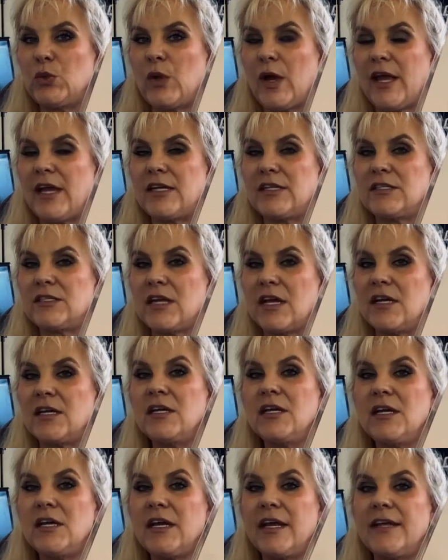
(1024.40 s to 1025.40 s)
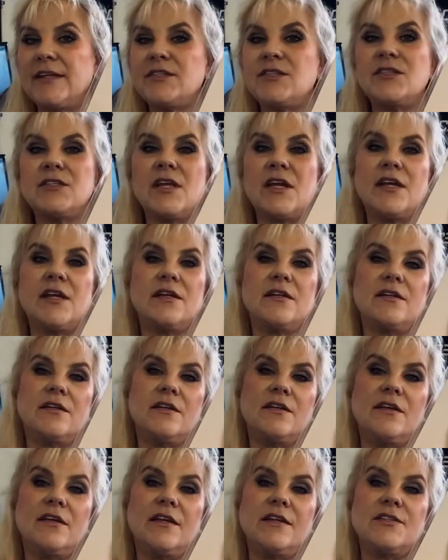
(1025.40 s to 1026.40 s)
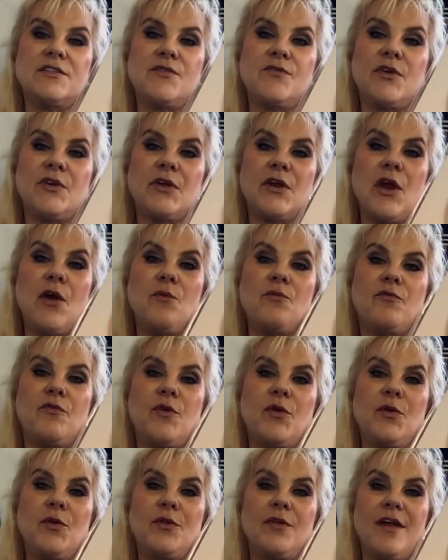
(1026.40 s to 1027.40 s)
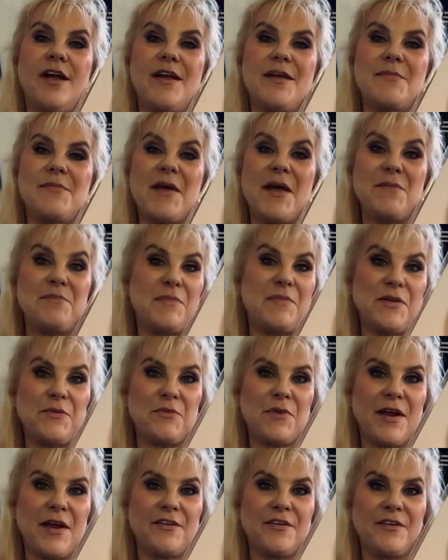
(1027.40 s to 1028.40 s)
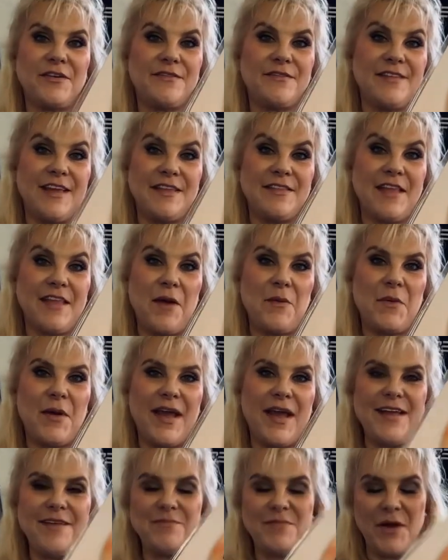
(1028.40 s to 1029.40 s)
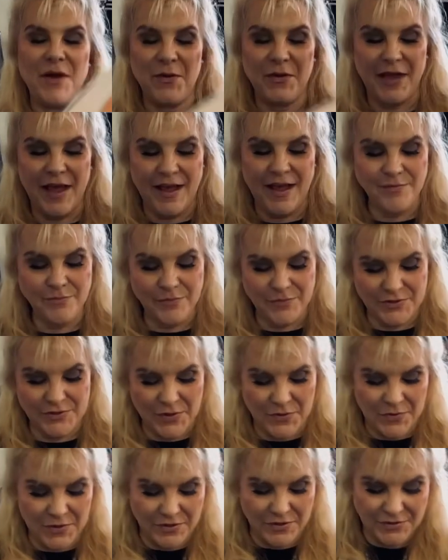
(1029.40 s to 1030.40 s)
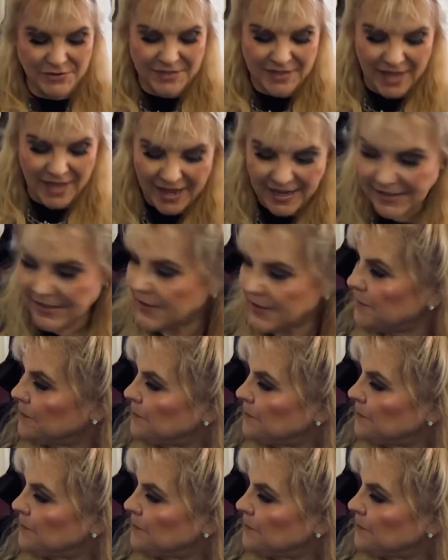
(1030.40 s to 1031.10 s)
and it's a very hopeful, upbeat record in that way. Okay, so there's that.